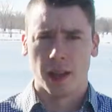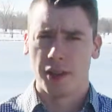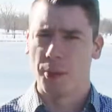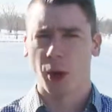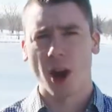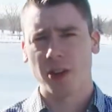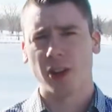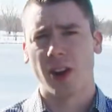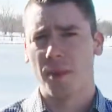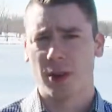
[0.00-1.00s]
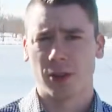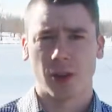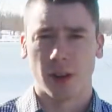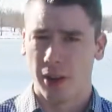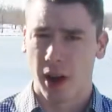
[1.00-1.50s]
The precautionary
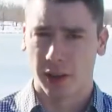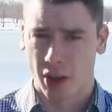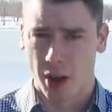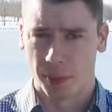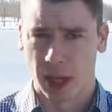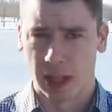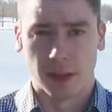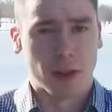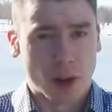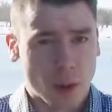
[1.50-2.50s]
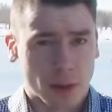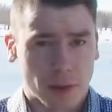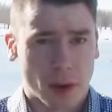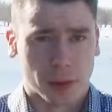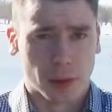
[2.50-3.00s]
measures are not complicated. If you don't want to
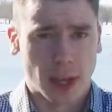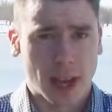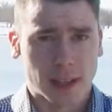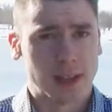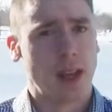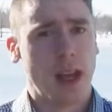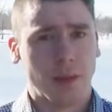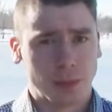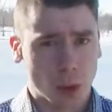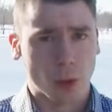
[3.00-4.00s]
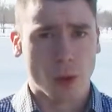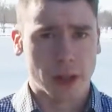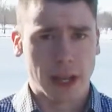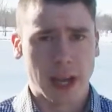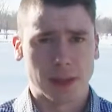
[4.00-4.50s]
fall through the ice, don't go
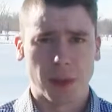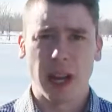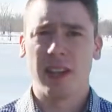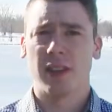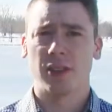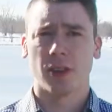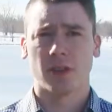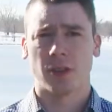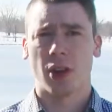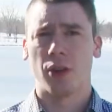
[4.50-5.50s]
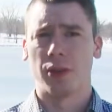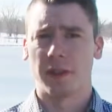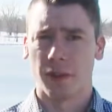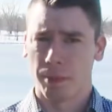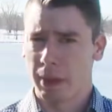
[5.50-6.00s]
on the ice, but any concerns are not
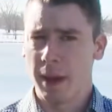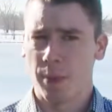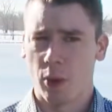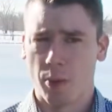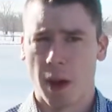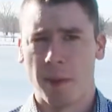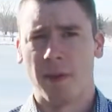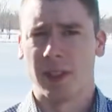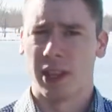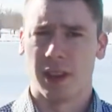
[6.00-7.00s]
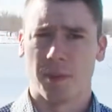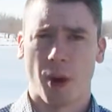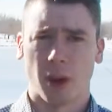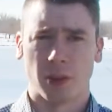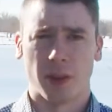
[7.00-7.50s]
only for people who might be visiting the
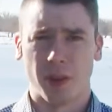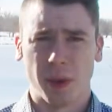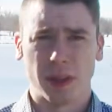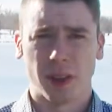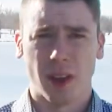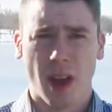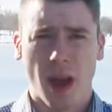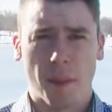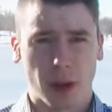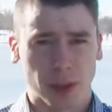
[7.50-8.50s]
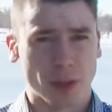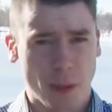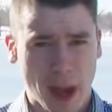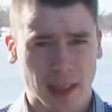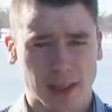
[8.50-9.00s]
park during the winter, but also
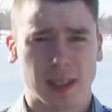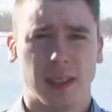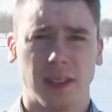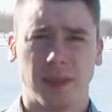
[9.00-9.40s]
pets.